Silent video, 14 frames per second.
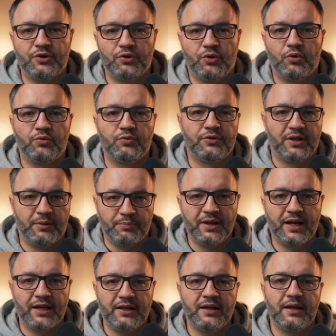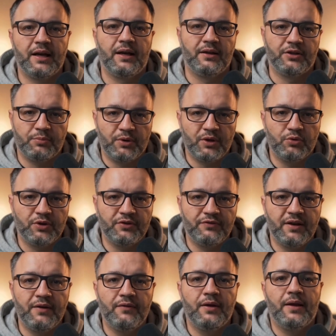your own template, do me a quick
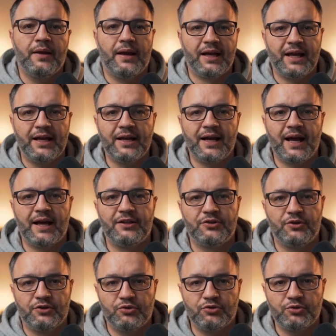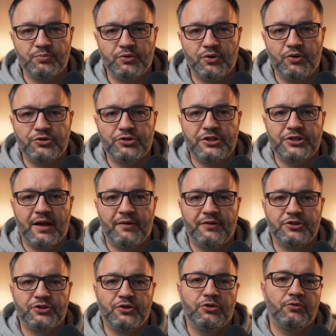favor, hit like so YouTube knows the stuff
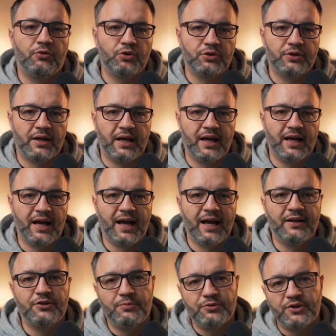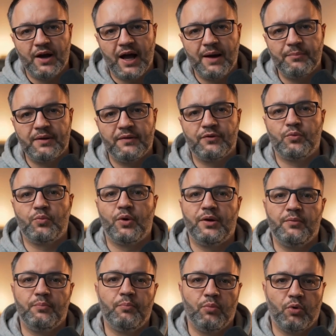is useful, and subscribe if you
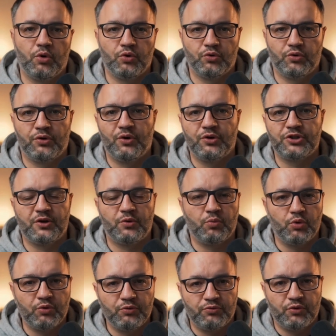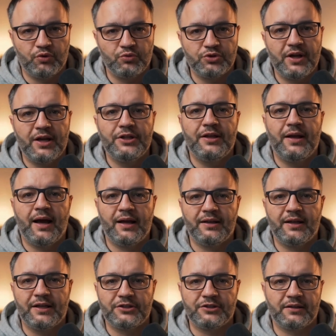want more Logic workflow tricks like
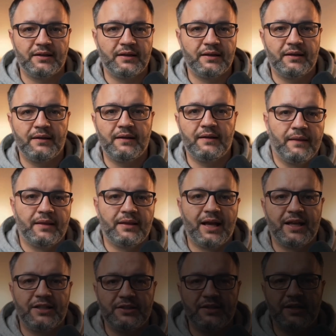this. Next,